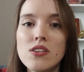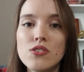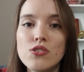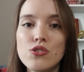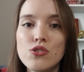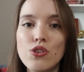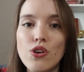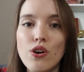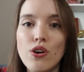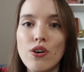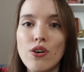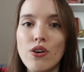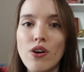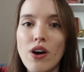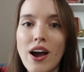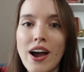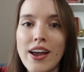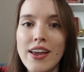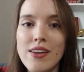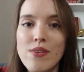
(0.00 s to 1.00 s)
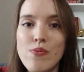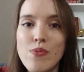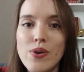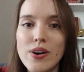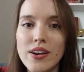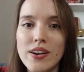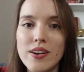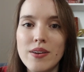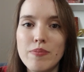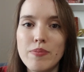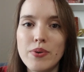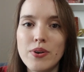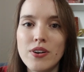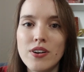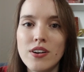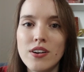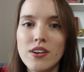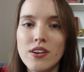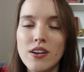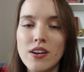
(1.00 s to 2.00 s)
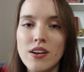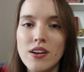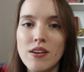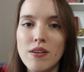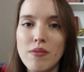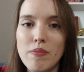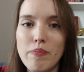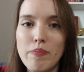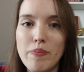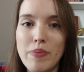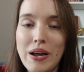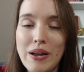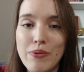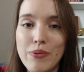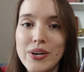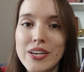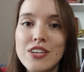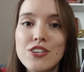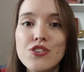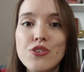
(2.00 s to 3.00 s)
So I wanted